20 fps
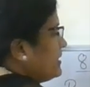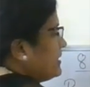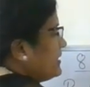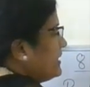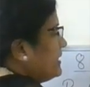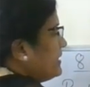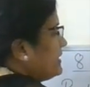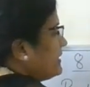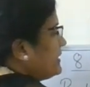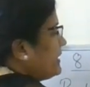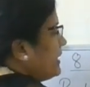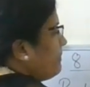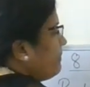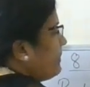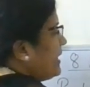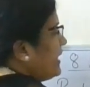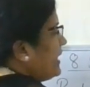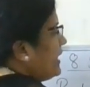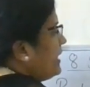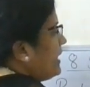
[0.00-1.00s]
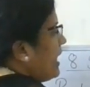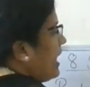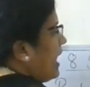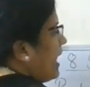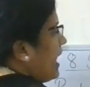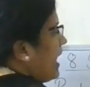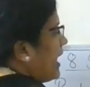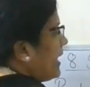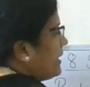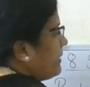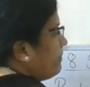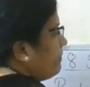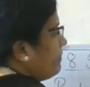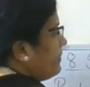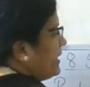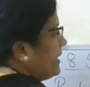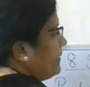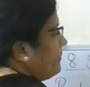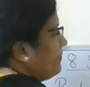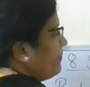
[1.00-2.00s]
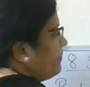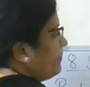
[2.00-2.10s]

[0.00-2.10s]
TCP/IP.